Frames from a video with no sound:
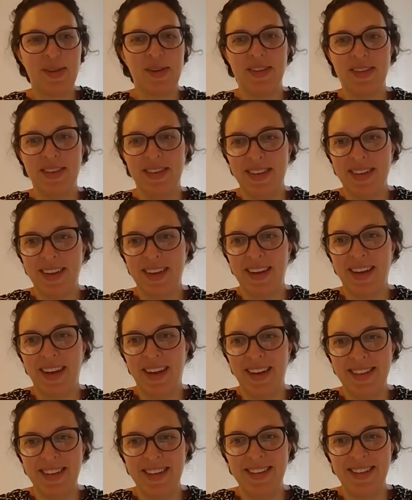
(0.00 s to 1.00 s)
gone.
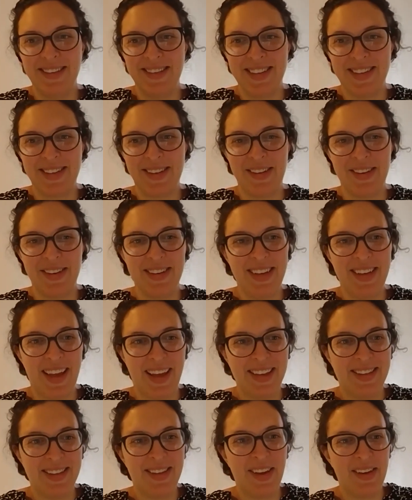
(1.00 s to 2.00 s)
Ginger is gone.
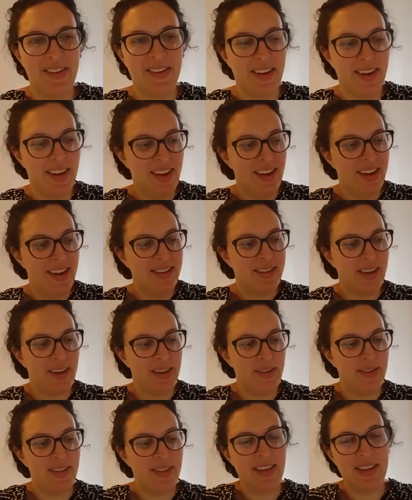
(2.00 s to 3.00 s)
Yeah. So
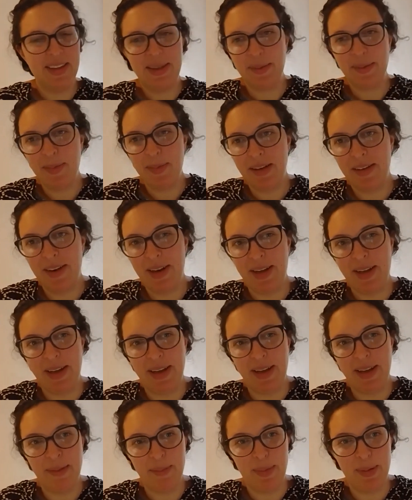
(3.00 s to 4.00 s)
there's something
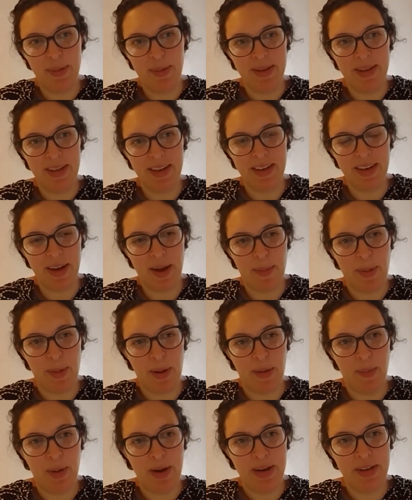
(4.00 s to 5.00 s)
really important
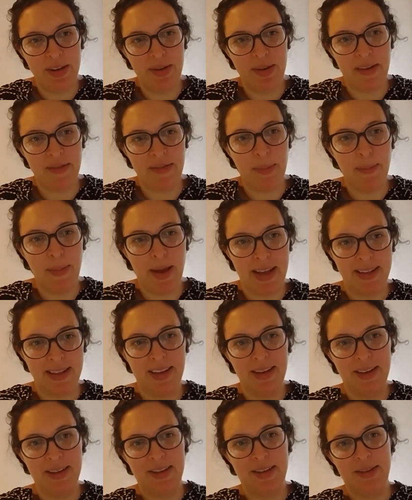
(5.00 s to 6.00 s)
about when you have a
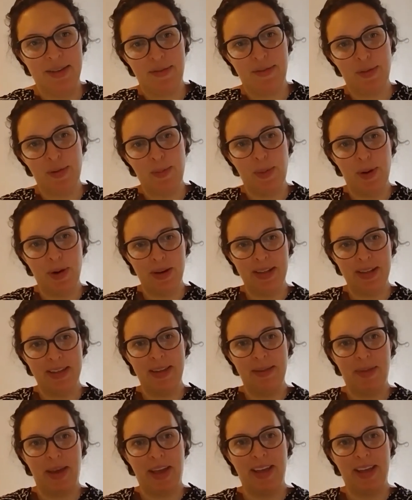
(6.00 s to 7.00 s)
message for
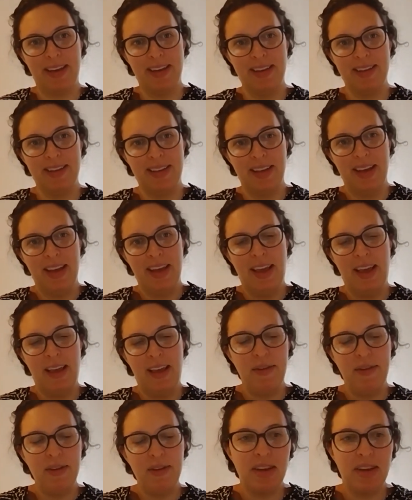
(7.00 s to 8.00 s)
policymakers.
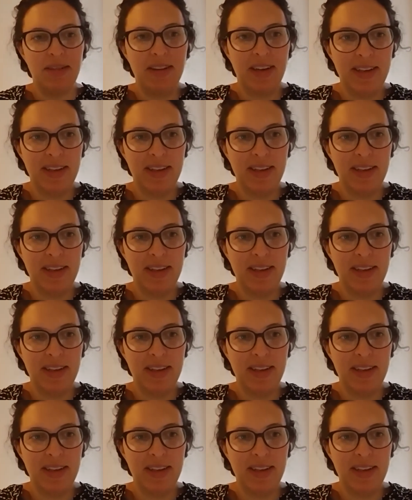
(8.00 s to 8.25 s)
If you don't